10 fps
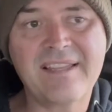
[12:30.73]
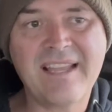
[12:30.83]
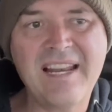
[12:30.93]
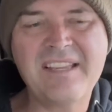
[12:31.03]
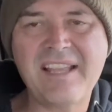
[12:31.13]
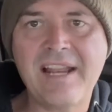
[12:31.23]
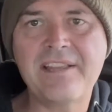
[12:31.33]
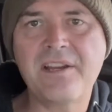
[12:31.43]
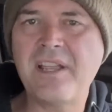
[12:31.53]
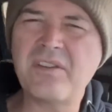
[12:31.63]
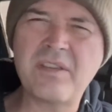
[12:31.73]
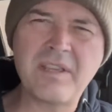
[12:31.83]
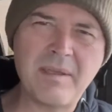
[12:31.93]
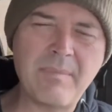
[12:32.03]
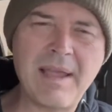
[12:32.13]
It's kind of sanitary. Yes, you
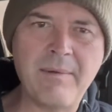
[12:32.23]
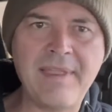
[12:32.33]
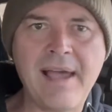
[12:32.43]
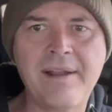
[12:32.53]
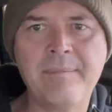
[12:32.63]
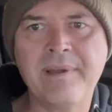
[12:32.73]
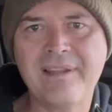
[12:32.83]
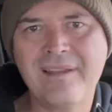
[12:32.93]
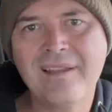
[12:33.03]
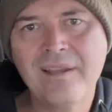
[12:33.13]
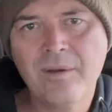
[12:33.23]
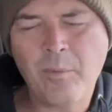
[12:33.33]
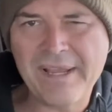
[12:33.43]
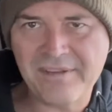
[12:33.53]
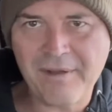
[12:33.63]
can get by without it, but
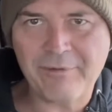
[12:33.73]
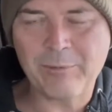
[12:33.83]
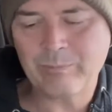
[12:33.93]
why suffer?